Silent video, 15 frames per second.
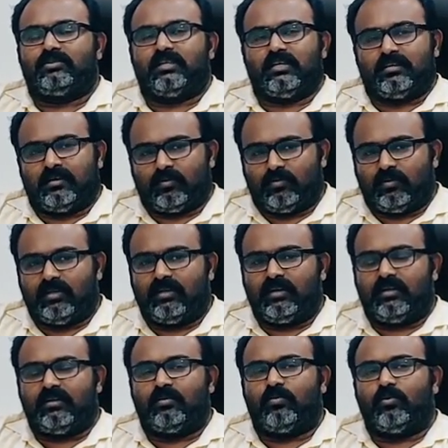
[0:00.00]
Chartered
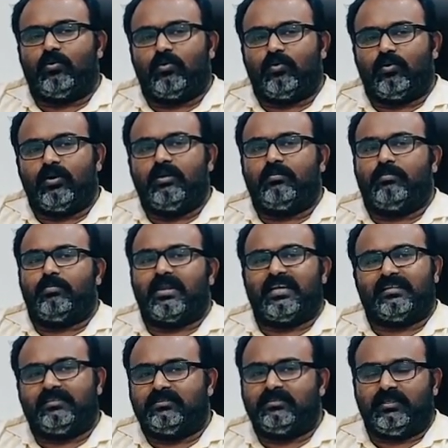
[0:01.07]
accountant, Calicut,
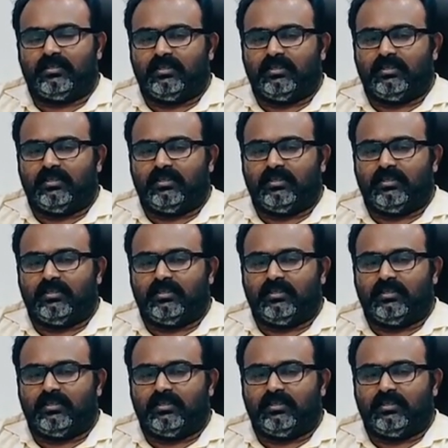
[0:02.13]
practice.